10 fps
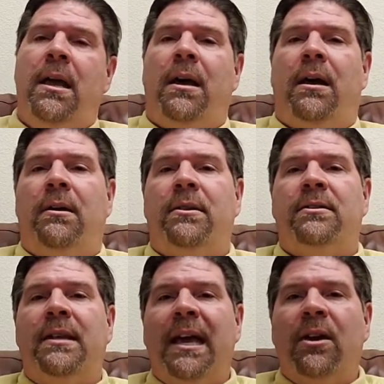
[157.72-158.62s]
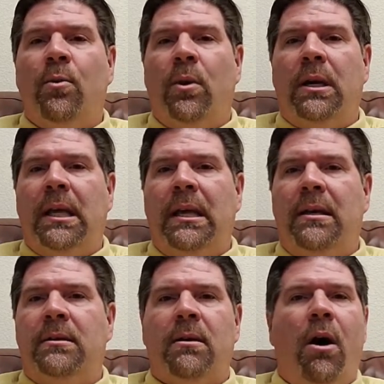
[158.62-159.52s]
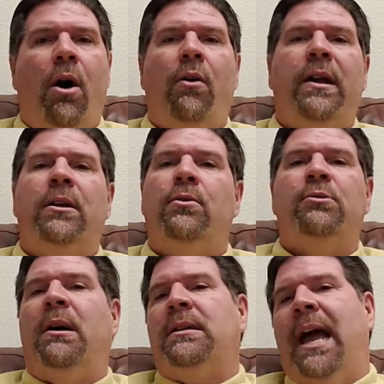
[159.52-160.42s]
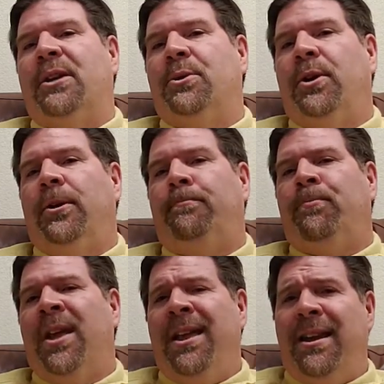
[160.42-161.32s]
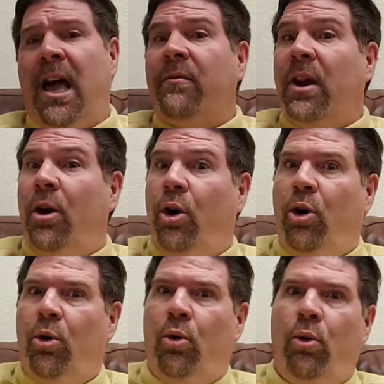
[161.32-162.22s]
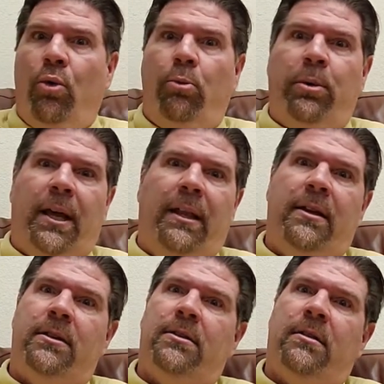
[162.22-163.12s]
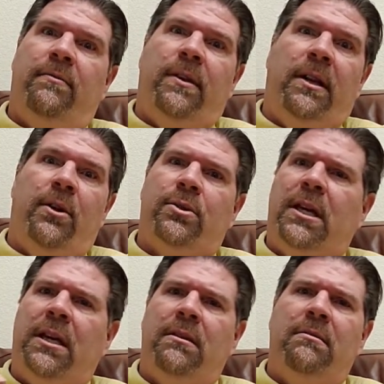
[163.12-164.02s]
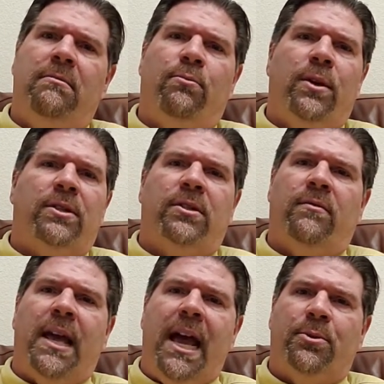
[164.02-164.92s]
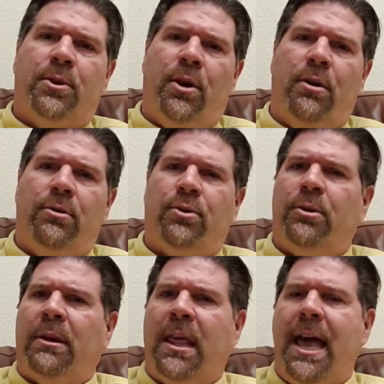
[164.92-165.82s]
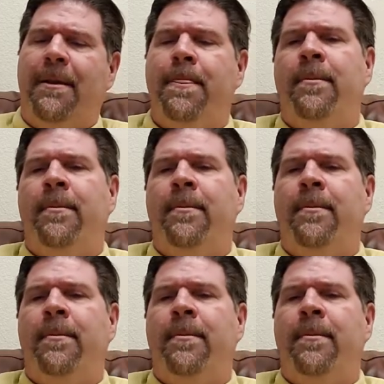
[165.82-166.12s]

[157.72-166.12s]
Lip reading: of. The second one is all they do is my tax return. Now I've got a whole playlist of videos, hidden risks of tax returns or something like